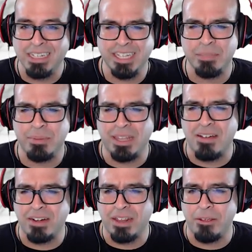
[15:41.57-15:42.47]
Does this
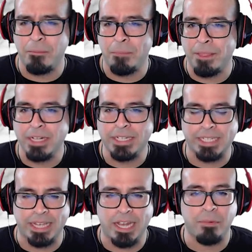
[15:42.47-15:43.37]
belong to you? He
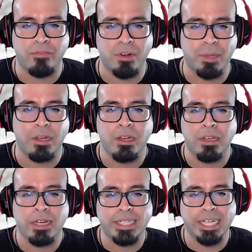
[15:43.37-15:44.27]
takes the helmet from you.
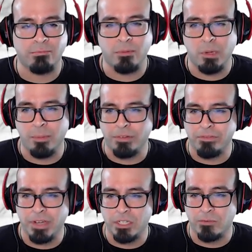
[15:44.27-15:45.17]
It takes him a moment to
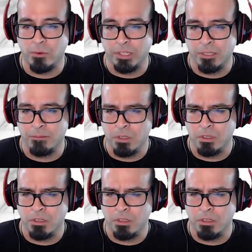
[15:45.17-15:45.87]
find his voice.